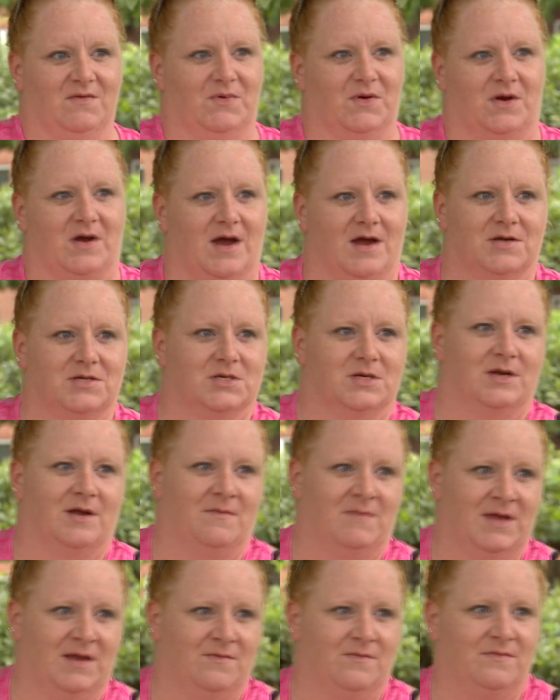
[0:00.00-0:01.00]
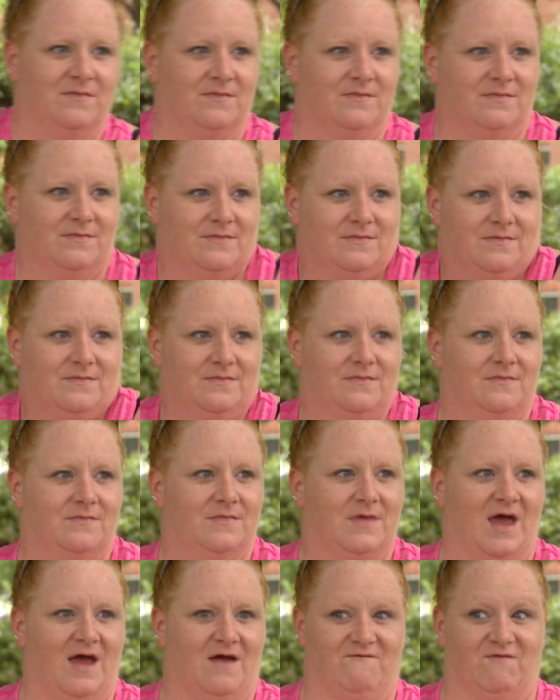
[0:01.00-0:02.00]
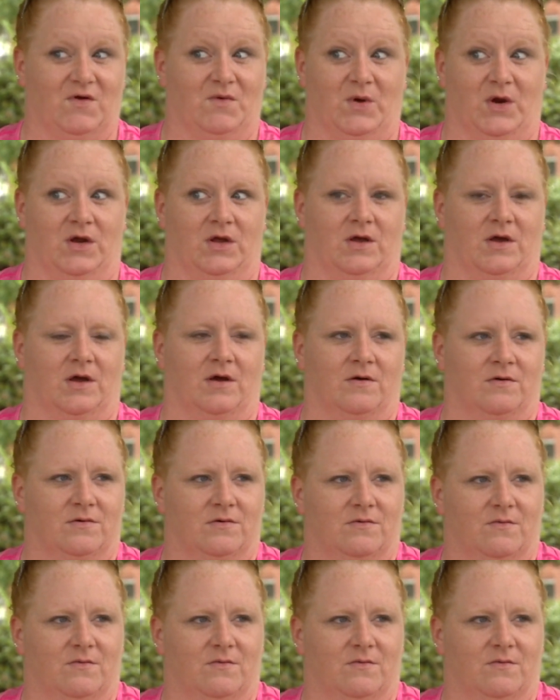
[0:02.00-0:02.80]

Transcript: precaution, I mean, everywhere you go.